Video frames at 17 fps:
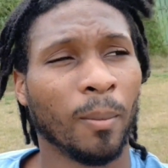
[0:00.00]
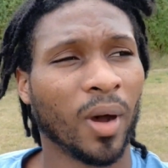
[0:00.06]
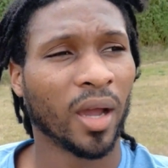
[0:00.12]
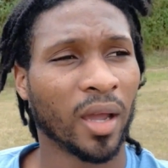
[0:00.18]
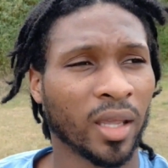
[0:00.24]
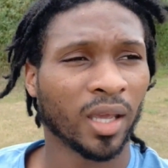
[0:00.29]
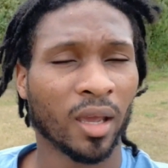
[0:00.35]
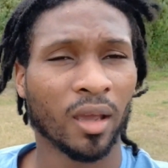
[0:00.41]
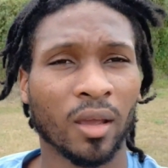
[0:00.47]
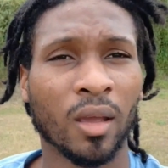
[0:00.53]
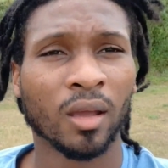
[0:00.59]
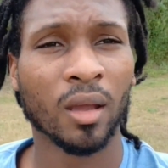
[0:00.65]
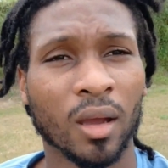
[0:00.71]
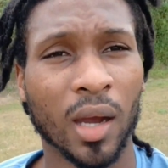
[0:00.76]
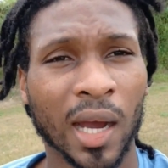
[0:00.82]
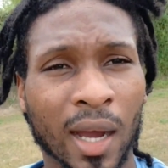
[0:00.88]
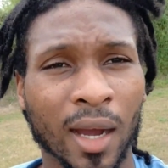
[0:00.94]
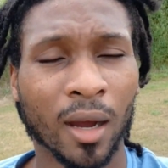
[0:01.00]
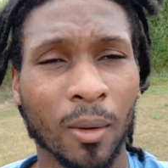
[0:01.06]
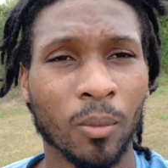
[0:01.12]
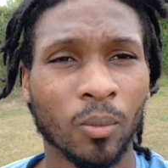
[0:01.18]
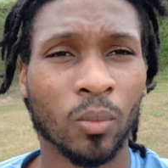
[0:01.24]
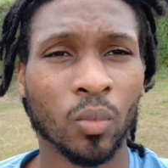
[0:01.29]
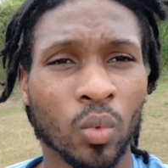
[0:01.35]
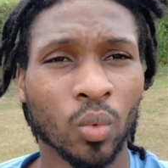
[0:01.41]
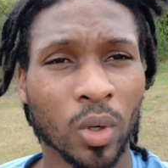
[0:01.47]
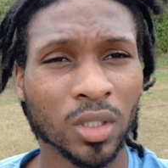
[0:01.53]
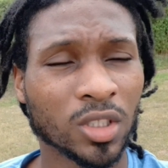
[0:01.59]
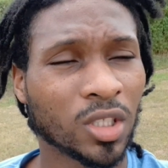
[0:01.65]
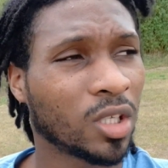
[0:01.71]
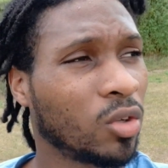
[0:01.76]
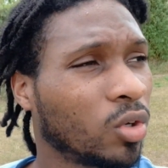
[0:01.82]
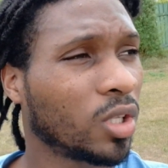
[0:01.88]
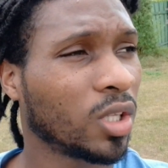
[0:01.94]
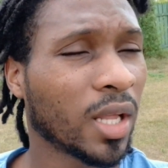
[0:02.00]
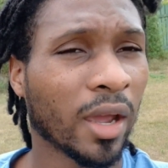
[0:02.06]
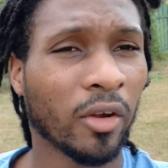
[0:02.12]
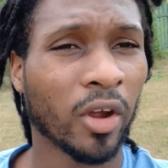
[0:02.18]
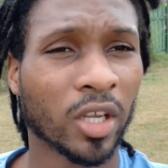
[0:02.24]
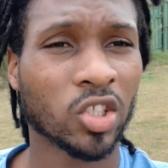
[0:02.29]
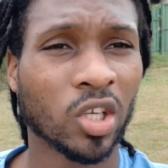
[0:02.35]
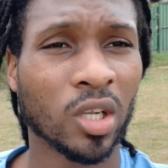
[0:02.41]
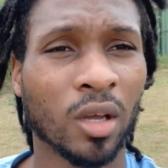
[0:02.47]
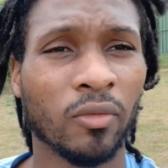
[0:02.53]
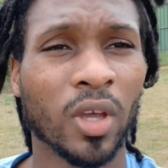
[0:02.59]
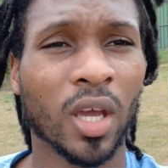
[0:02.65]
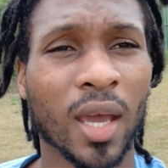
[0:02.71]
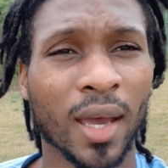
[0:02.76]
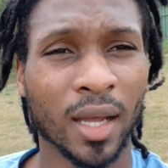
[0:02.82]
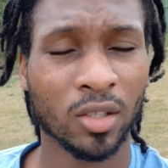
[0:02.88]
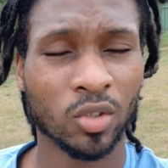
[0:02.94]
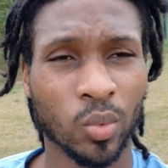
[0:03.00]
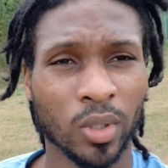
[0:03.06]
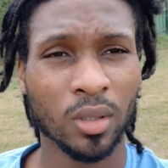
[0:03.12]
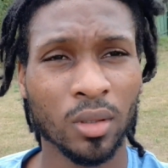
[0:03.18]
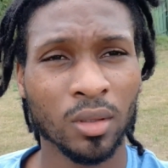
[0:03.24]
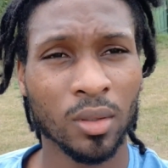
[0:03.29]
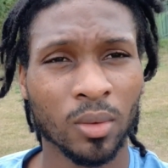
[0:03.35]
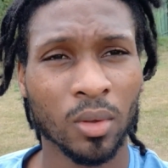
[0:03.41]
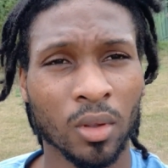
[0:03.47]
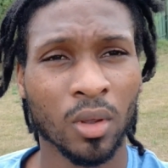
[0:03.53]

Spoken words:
But yeah, once you know the direction of your cartwheel,